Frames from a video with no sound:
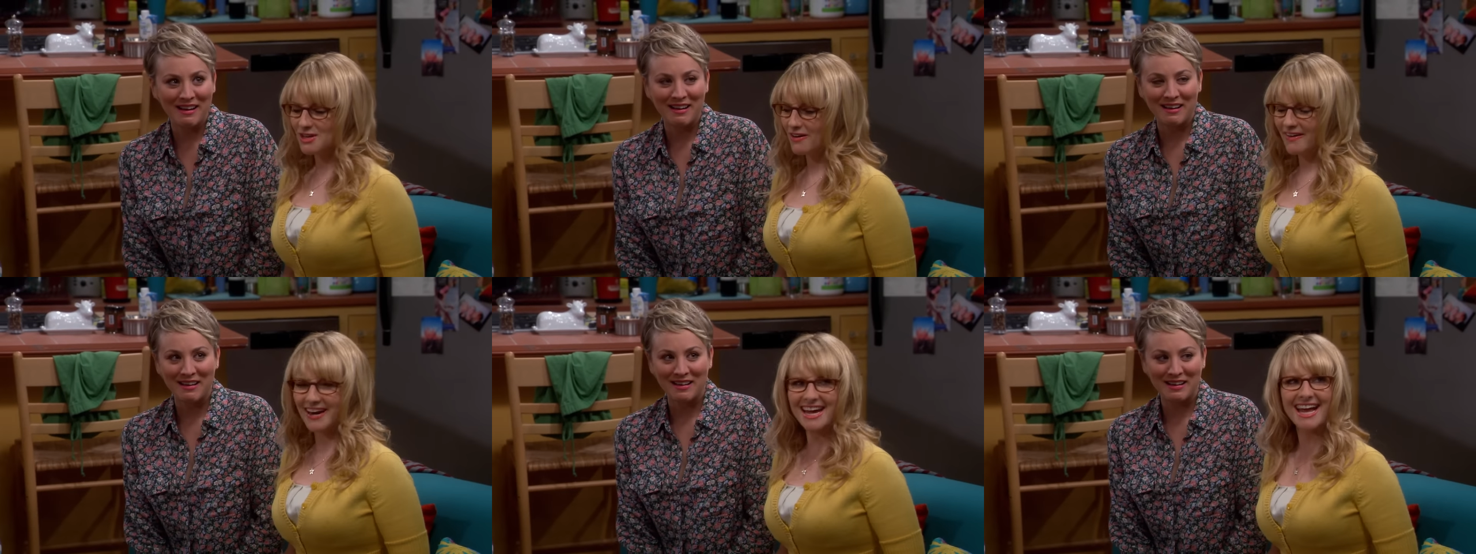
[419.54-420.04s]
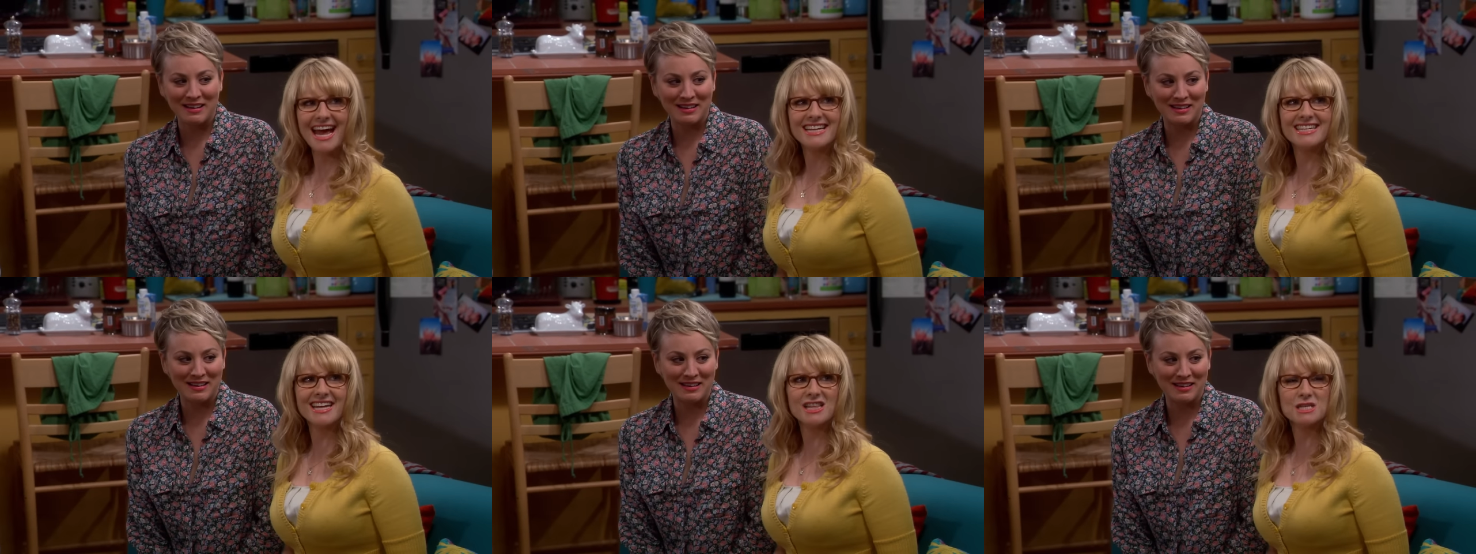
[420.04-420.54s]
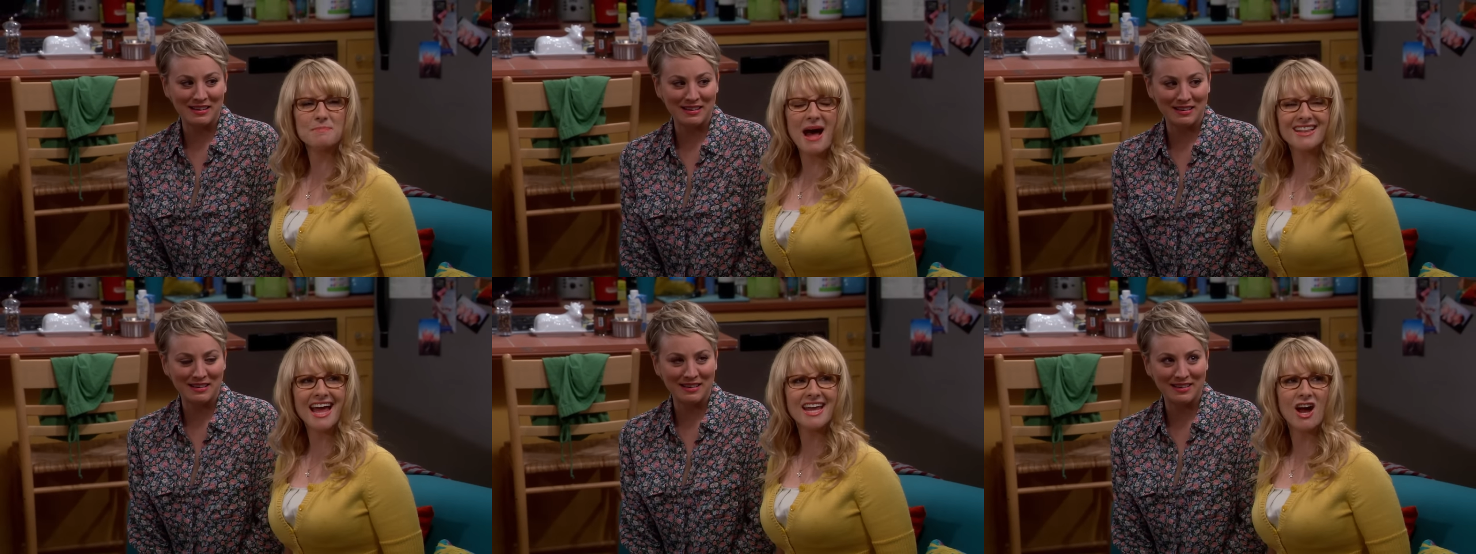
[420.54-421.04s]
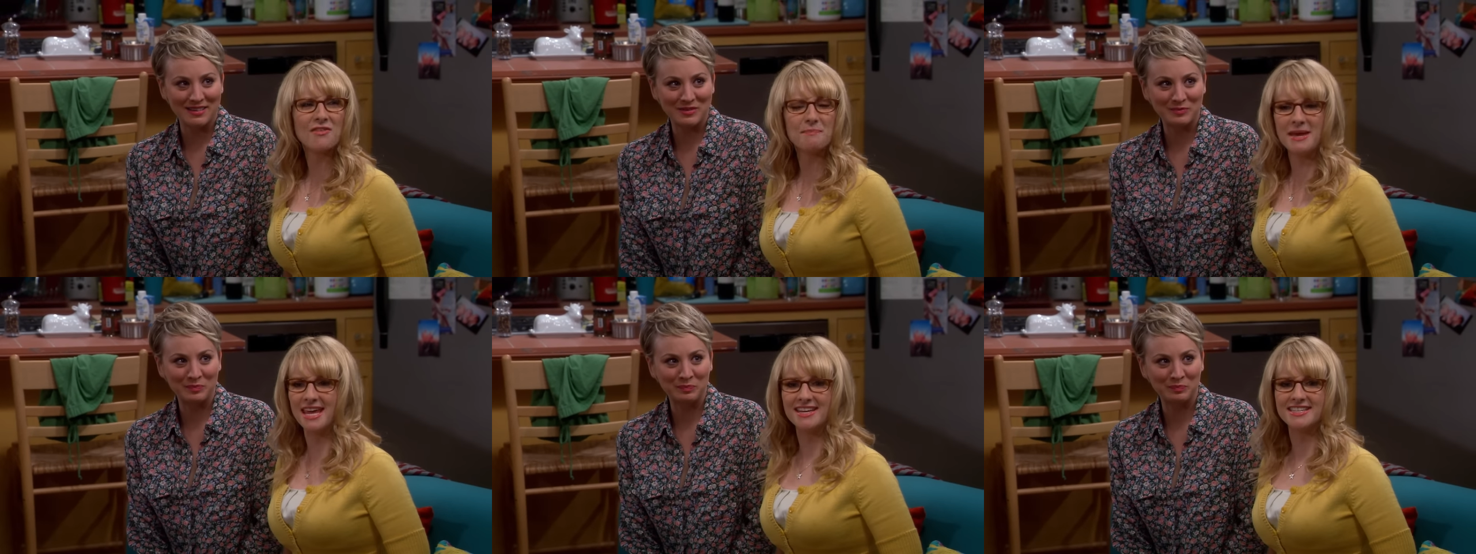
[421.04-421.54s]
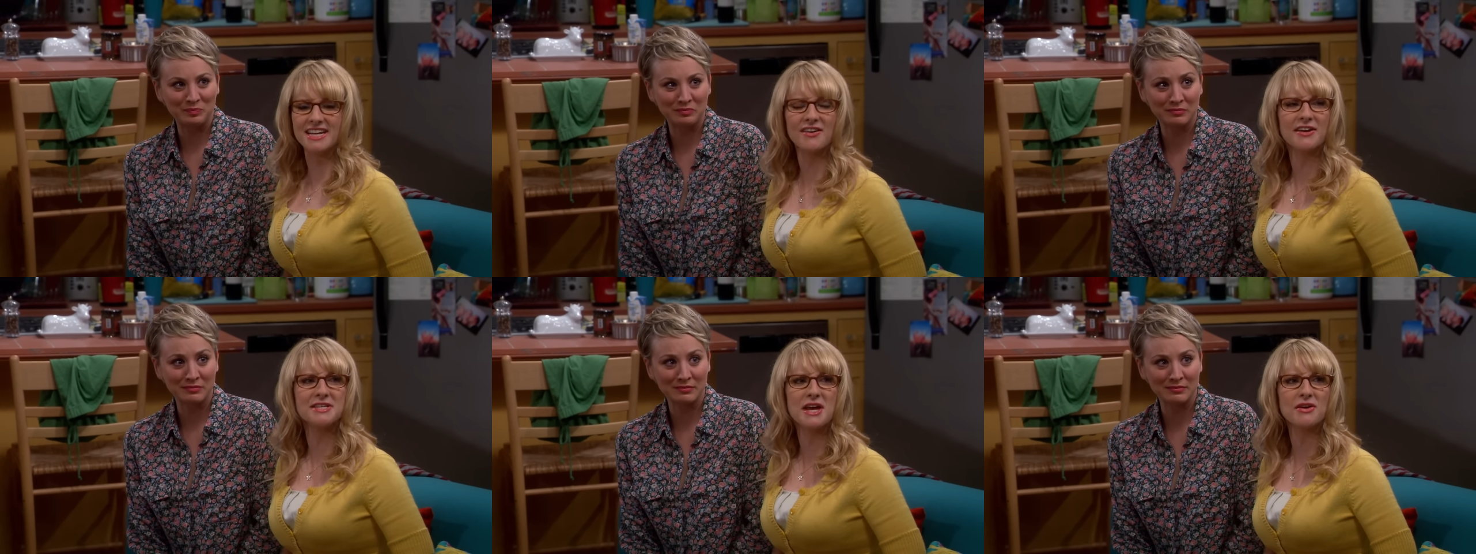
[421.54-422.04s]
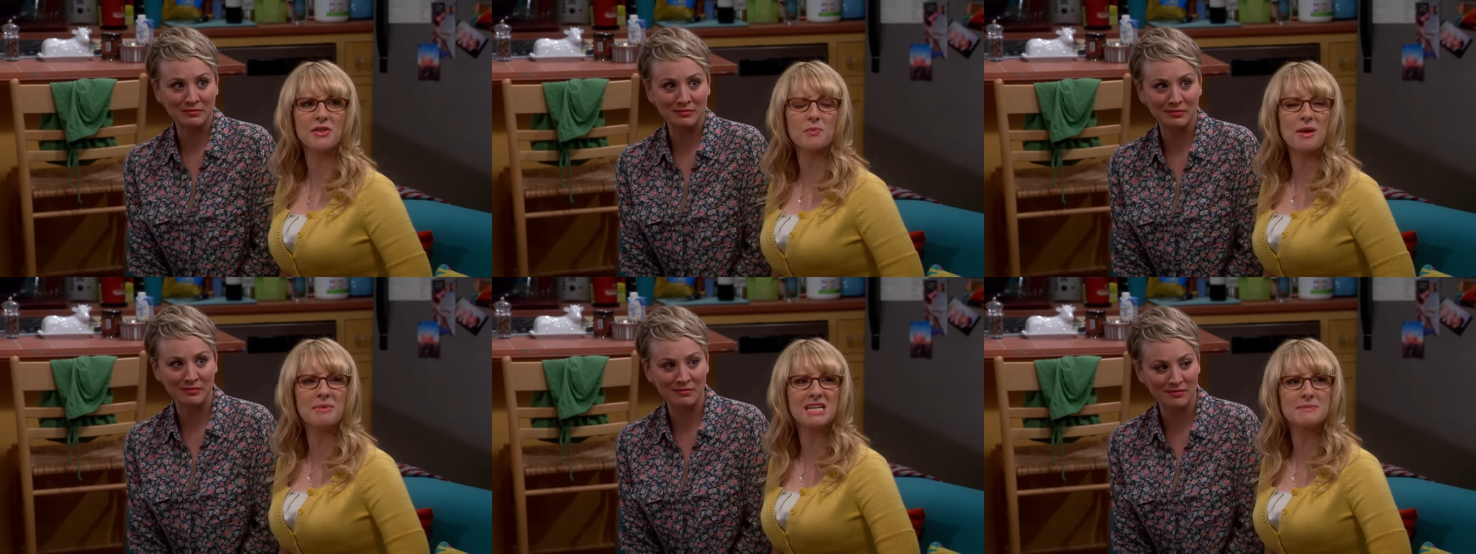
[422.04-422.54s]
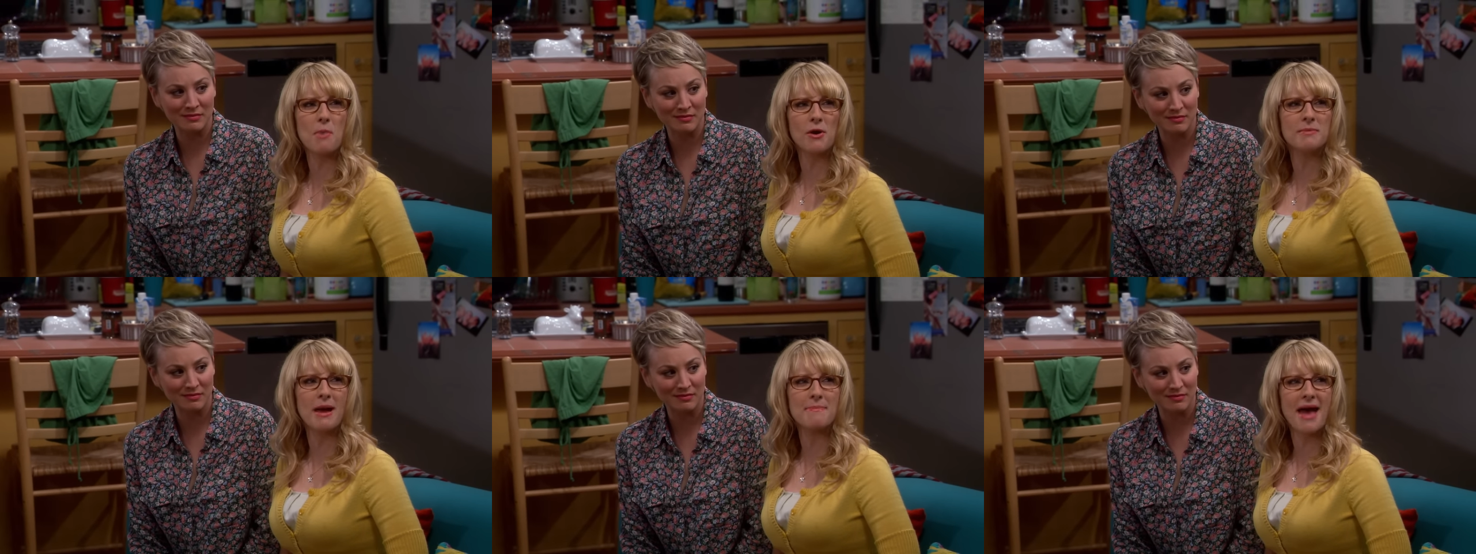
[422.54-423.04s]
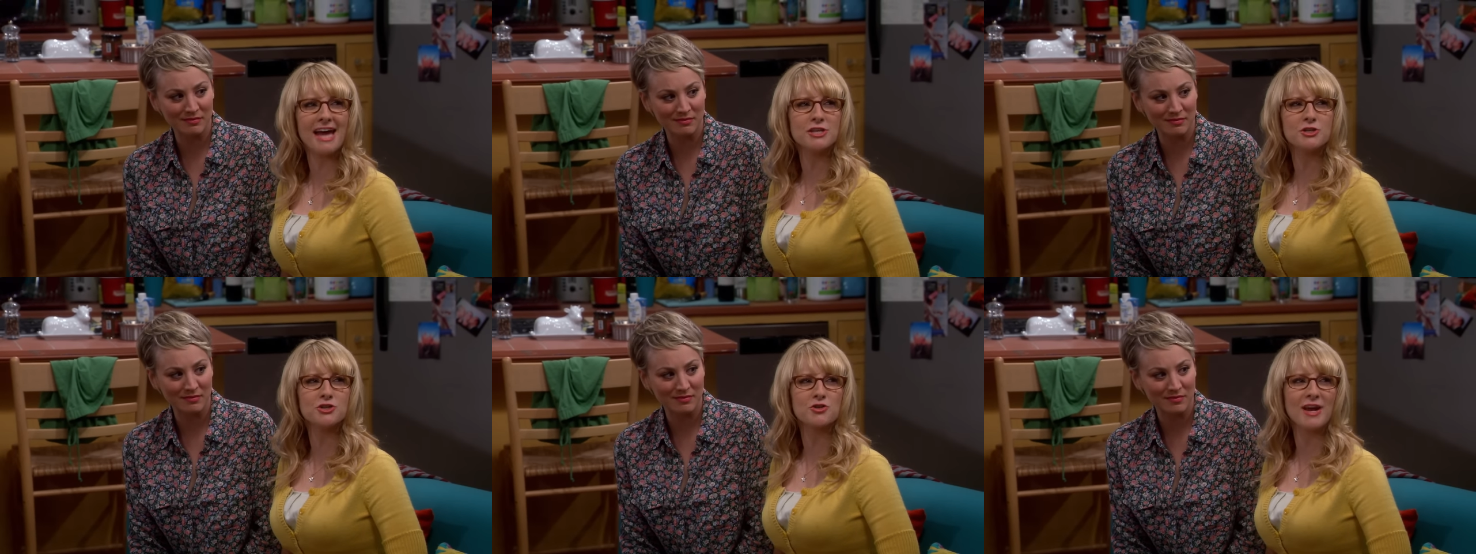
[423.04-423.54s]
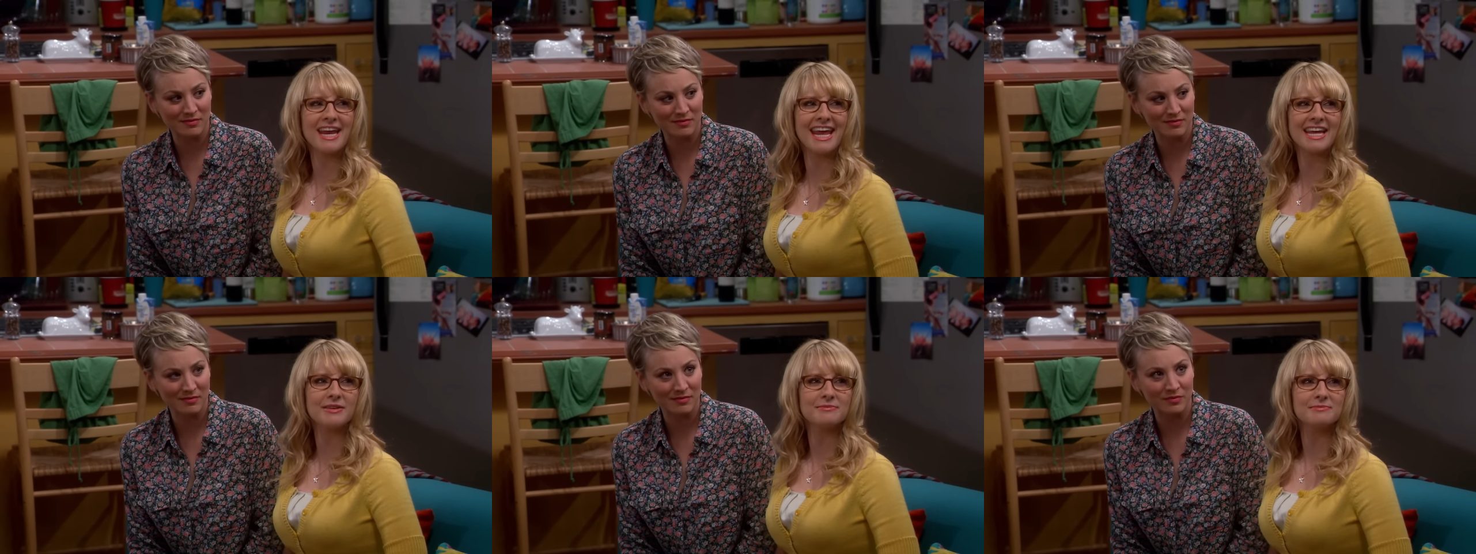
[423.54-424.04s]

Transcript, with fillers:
Speaker 1: Sorry, I had to get the spotlight off me and tearing down other women is part of my pageant training.